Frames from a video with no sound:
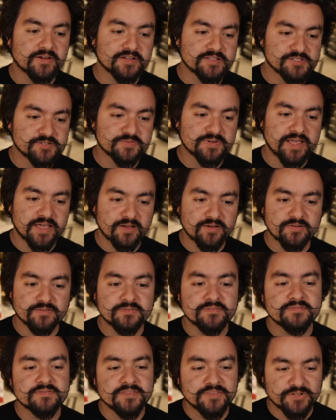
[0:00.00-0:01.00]
And so
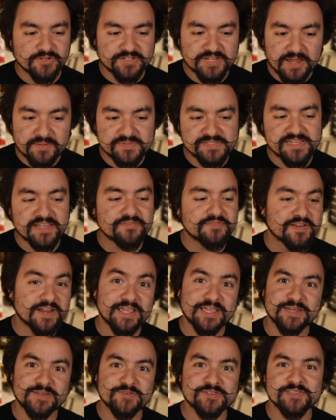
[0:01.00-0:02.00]
now they're type safe and
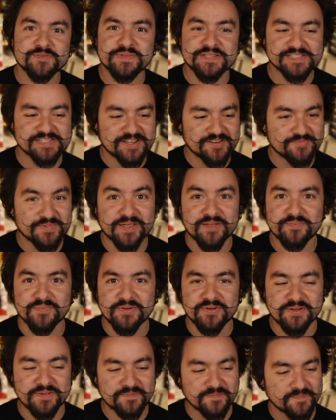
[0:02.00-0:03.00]
I can use them inside of my
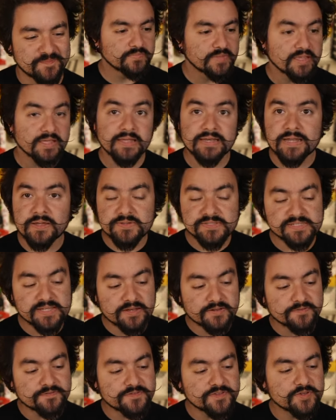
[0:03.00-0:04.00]
component. Now
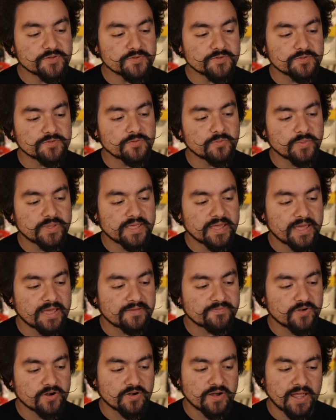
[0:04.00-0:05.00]
inside of Vue, we
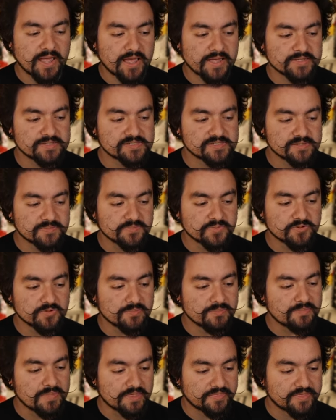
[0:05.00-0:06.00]
have our add
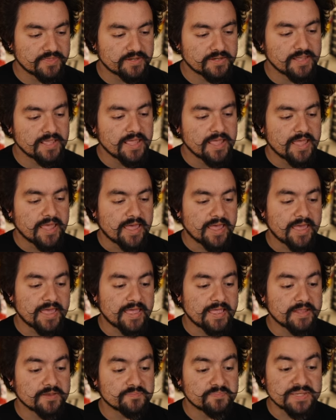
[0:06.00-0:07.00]
symbol method.
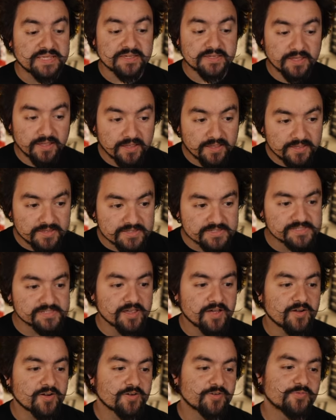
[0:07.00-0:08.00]
And because
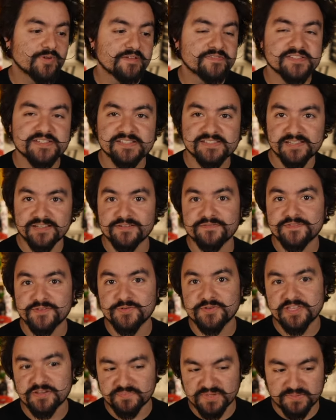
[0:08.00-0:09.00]
our refs inside of
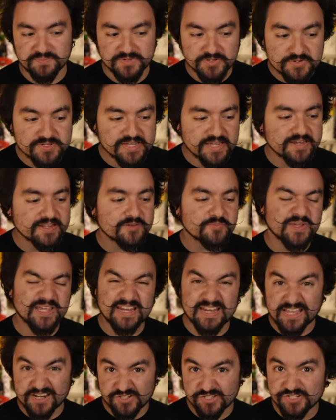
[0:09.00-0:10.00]
Vue can be mutated, we
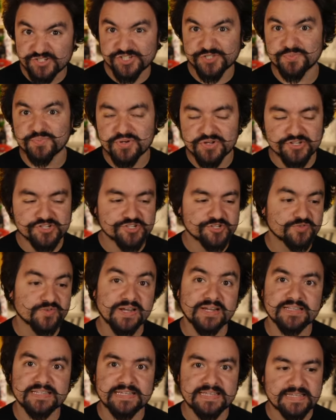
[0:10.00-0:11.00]
can actually just push
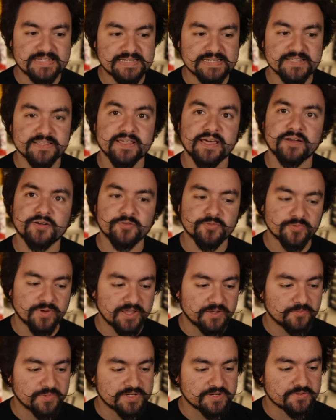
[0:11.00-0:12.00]
directly into that
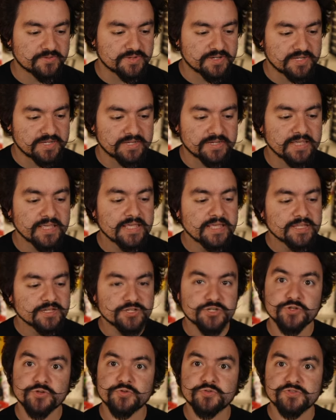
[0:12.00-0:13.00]
array. We don't need
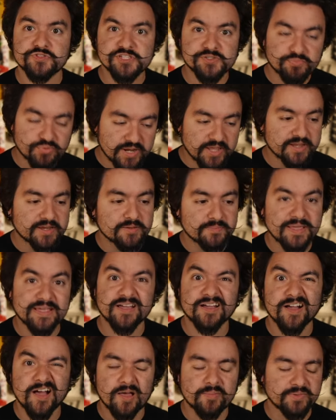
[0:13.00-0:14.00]
to spread and
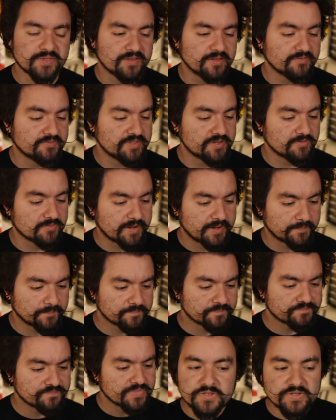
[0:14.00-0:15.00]
make a copy of the array.
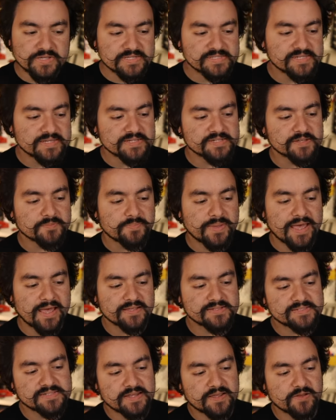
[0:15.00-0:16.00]
You can see to
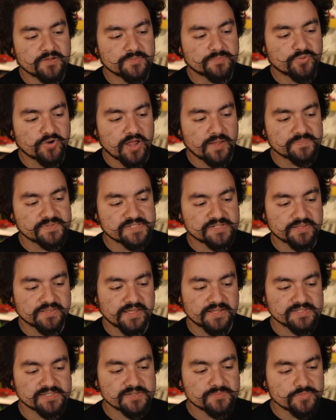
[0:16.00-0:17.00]
pass down props to
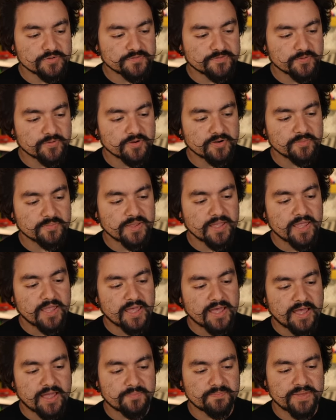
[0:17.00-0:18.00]
that symbol form,
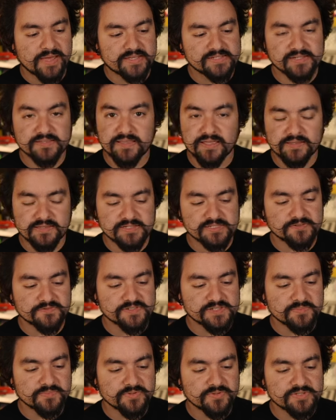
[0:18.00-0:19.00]
I'm passing that list of
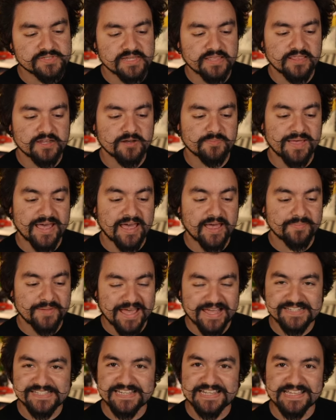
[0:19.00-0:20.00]
symbols, and then I'm
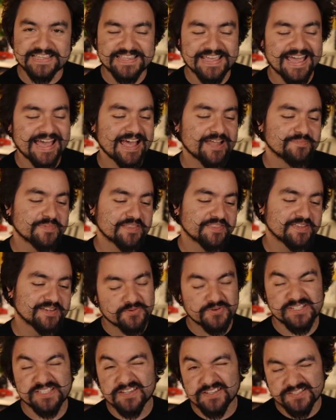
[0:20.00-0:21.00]
passing the add method.
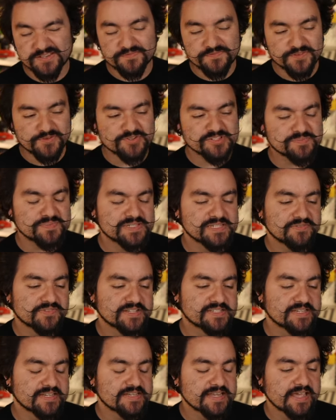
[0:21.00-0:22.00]
And we're seeing some Vue
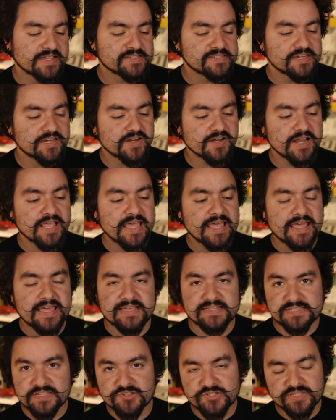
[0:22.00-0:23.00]
specific syntax here.
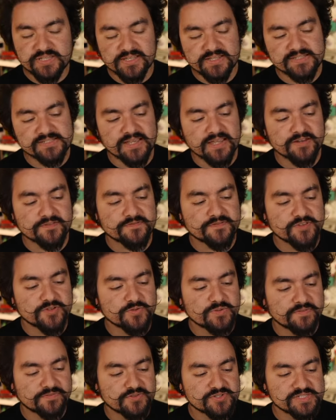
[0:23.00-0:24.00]
Essentially inside of
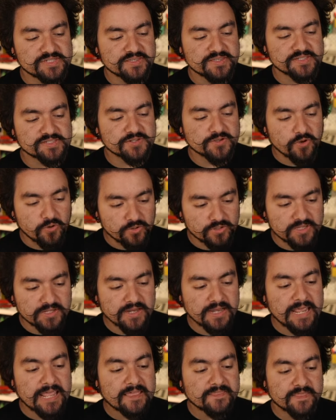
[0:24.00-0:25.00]
Vue, if you see this
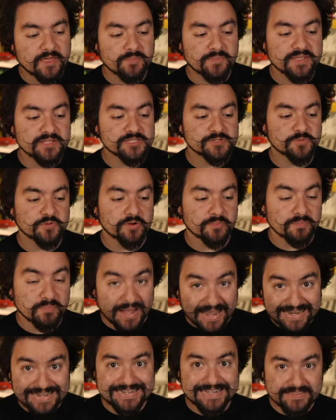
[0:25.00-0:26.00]
colon, that means we're
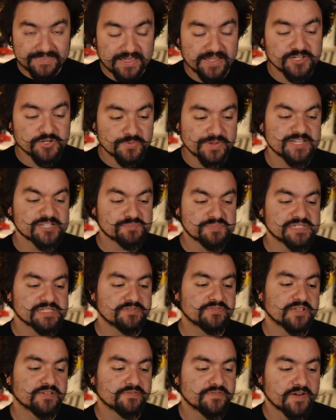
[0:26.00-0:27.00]
binding that to a
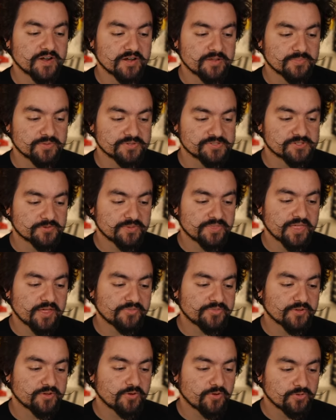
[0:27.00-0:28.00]
specific variable. So
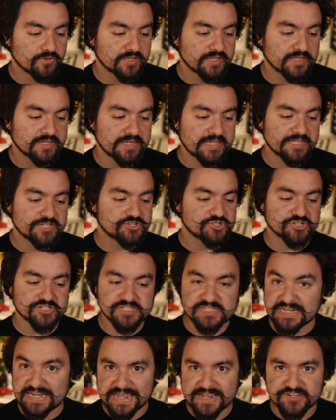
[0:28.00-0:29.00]
without the colon, it's
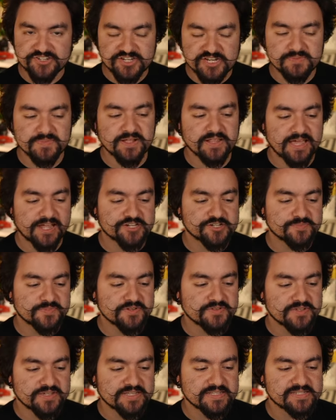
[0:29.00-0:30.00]
just an HTML
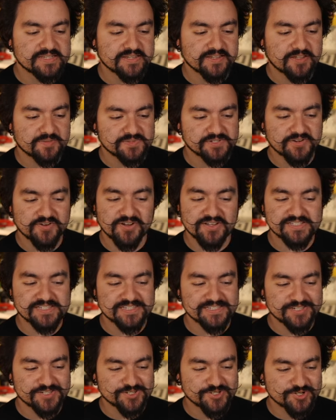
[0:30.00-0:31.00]
attribute. You can see it comes across
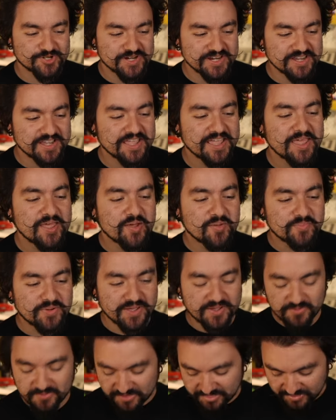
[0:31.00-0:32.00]
as a string,
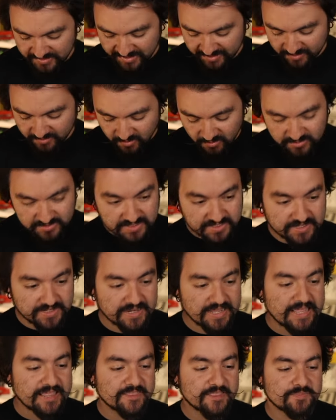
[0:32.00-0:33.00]
but with that
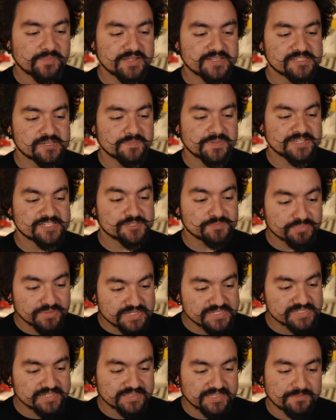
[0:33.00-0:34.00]
colon, that means I'm
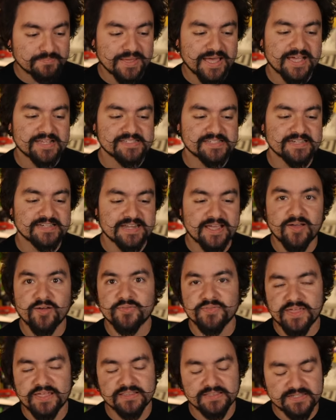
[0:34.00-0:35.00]
explicitly passing
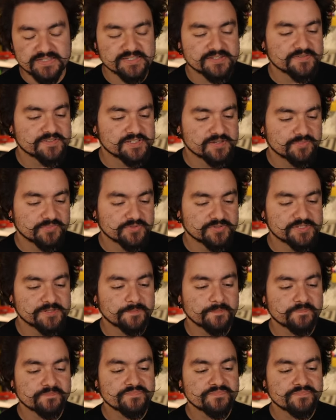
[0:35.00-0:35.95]
down that list of symbols.